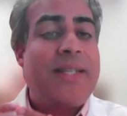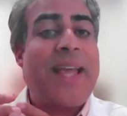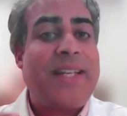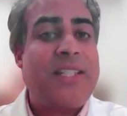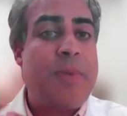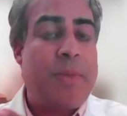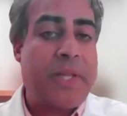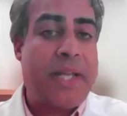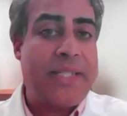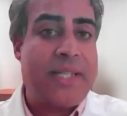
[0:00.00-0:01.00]
tend to be
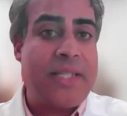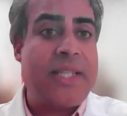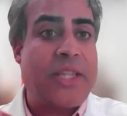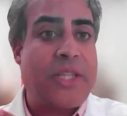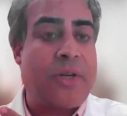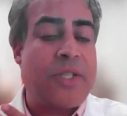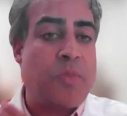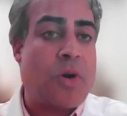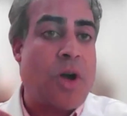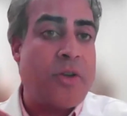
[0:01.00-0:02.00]
places that there is
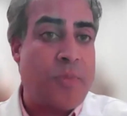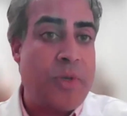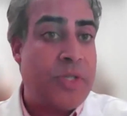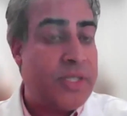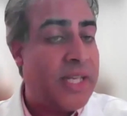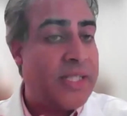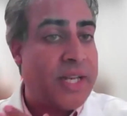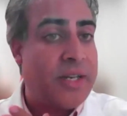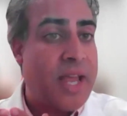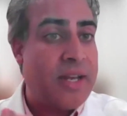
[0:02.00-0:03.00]
more autoimmune disease,
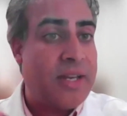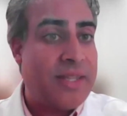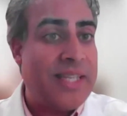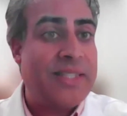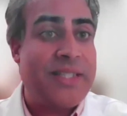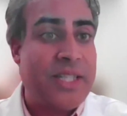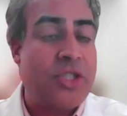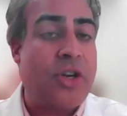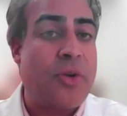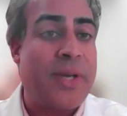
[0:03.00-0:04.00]
and these
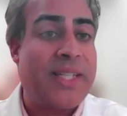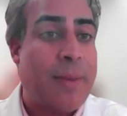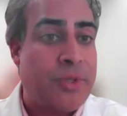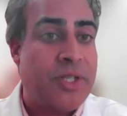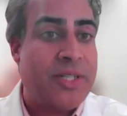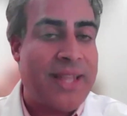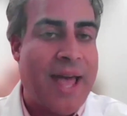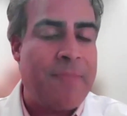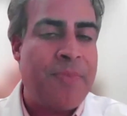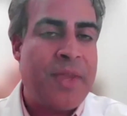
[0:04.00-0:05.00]
diseases are no exception to
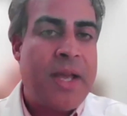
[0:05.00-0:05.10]
that.